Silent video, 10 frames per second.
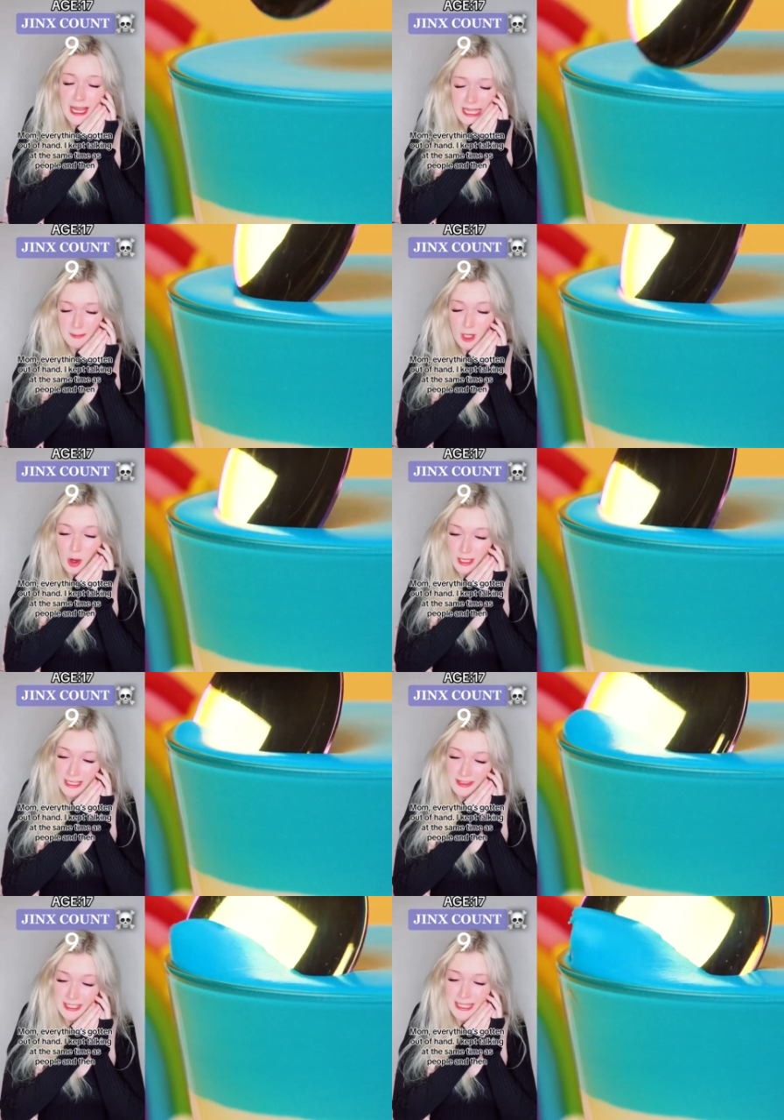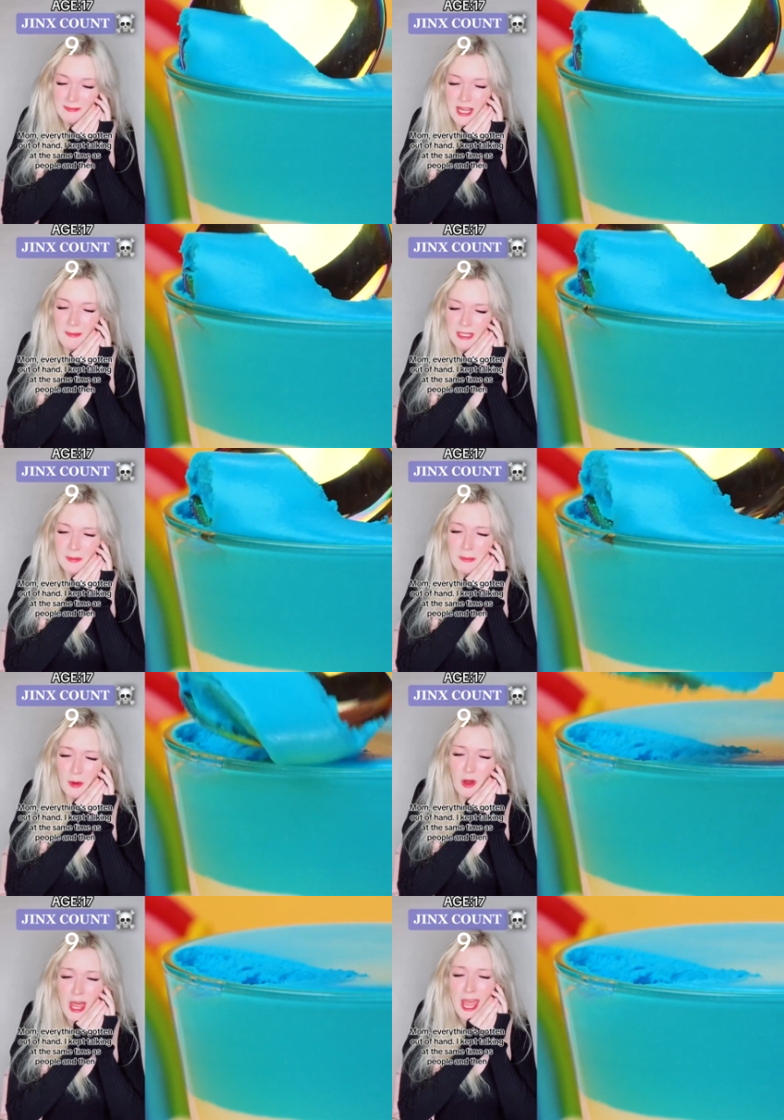I kept talking at the same time as people,